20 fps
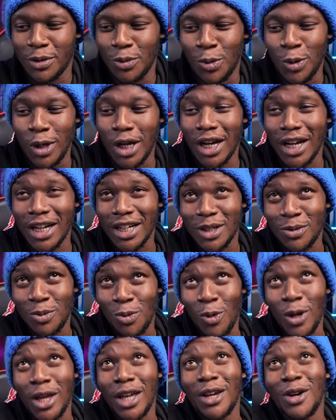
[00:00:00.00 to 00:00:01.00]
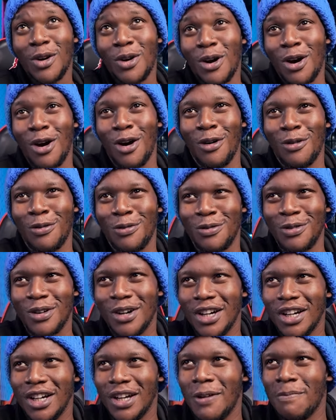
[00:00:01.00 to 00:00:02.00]
weird way of...
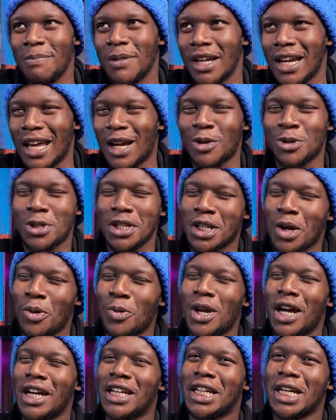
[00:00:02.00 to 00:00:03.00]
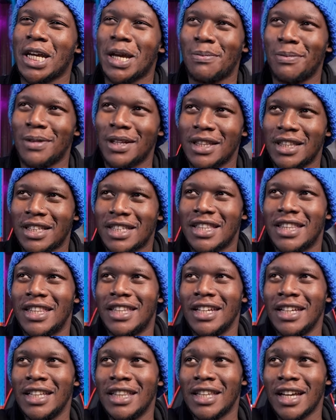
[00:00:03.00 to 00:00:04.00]
Like, it was such a weird game
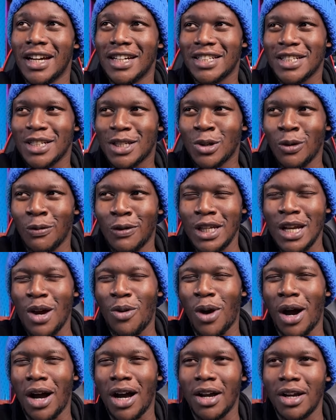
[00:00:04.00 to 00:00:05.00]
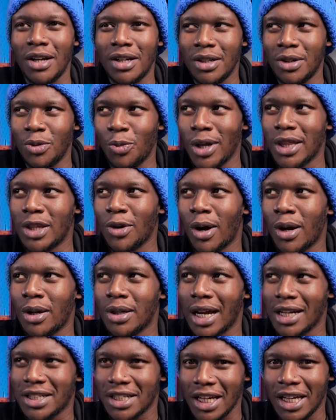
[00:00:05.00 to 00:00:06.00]
in that Slovenia were... When they were
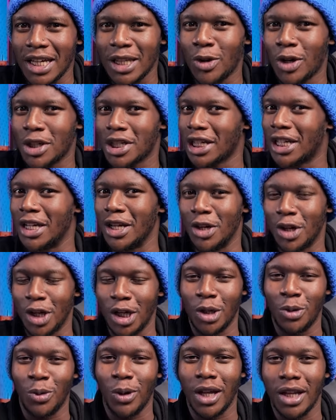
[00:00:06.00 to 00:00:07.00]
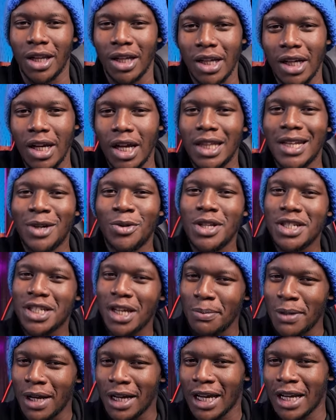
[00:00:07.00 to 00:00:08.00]
attacking really well. Then when
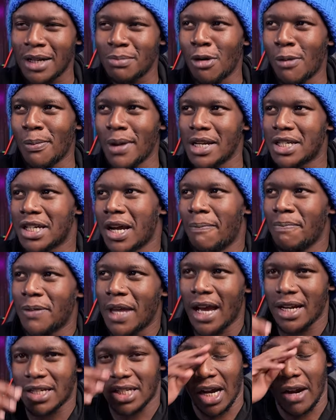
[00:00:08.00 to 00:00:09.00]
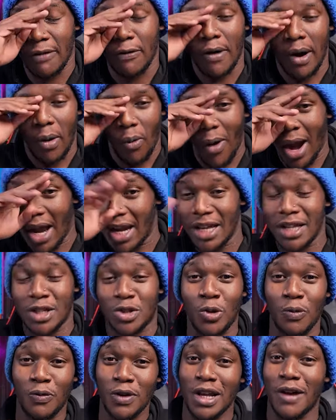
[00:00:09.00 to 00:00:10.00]
Serbia get momentum, they attack for a while and
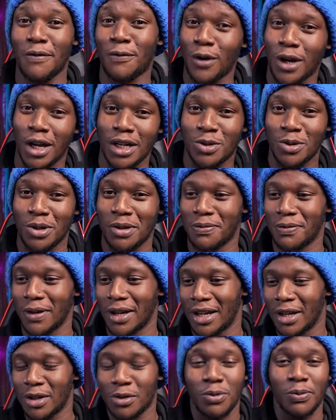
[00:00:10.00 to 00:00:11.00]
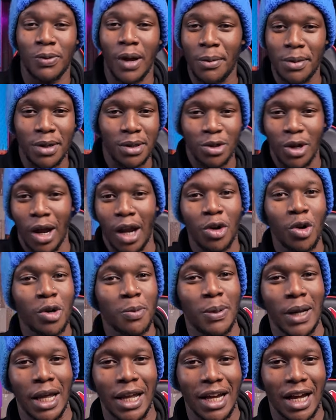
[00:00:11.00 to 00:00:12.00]
Slovenia forget to defend. I mean, they are not
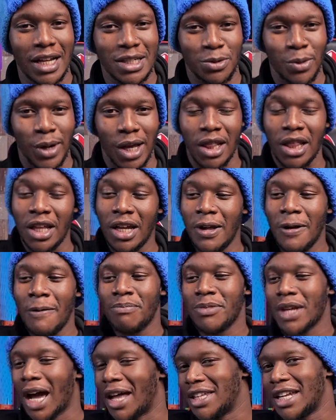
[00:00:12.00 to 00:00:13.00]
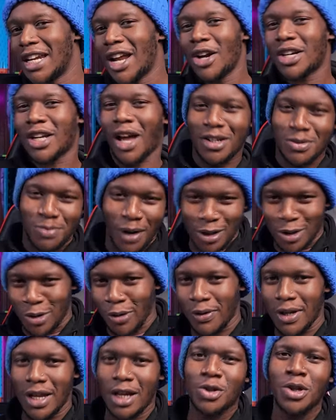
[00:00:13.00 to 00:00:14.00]
playing as well. And then now it comes back to
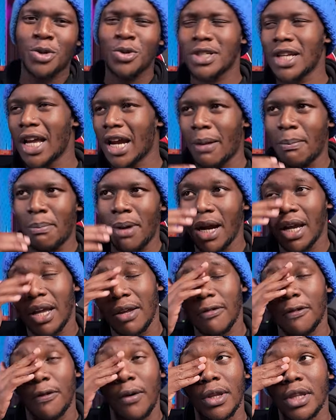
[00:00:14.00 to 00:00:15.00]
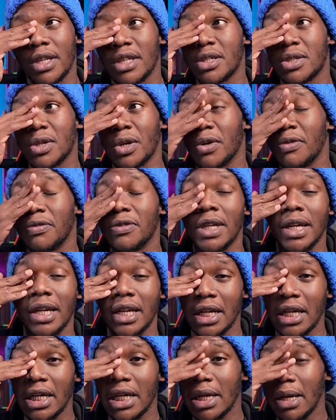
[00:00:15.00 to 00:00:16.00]
Slovenia. So it was like a back-and-forth sort of
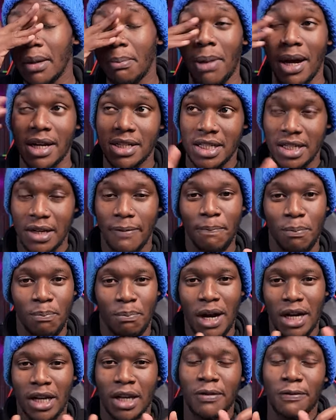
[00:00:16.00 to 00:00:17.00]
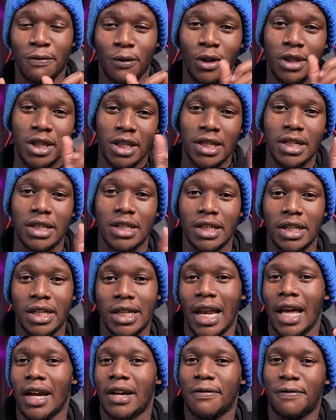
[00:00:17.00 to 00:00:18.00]
thing. But back and forth in
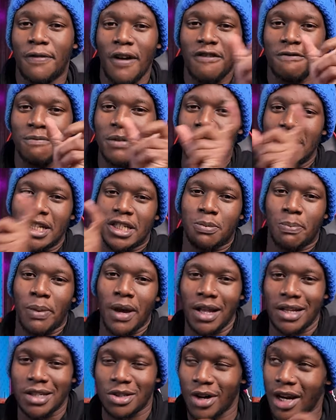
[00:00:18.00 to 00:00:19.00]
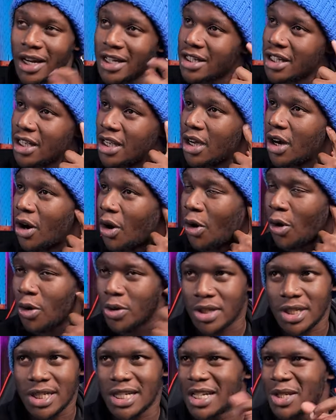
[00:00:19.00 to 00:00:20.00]
like 5 minute spells, right? Or
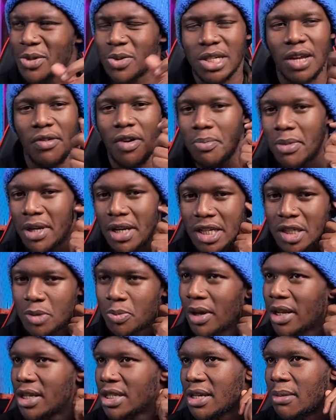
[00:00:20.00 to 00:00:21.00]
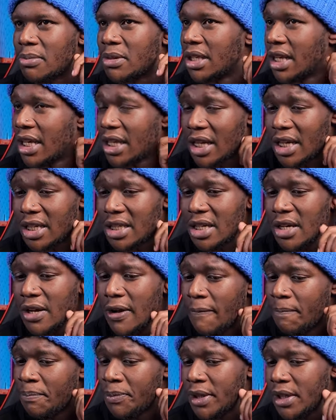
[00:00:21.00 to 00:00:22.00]
6 to 7 minute spells, something like that.
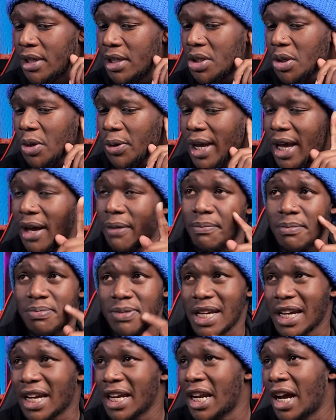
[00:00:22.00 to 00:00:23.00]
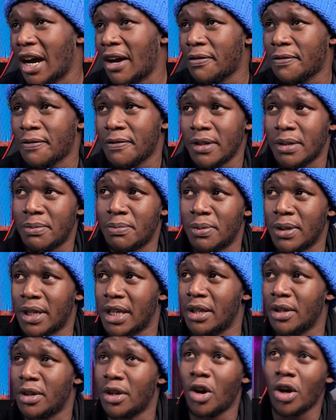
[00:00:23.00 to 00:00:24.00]
So yeah, second half,
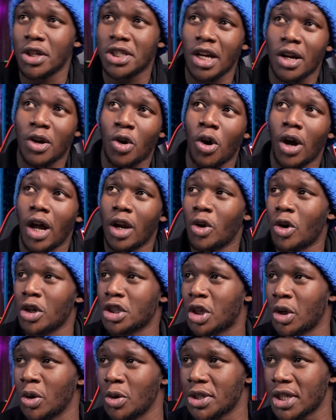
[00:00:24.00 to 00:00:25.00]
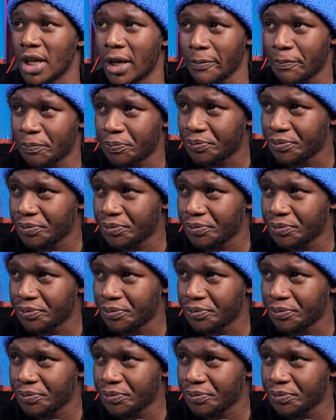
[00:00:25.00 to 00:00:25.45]
it got a lot closer.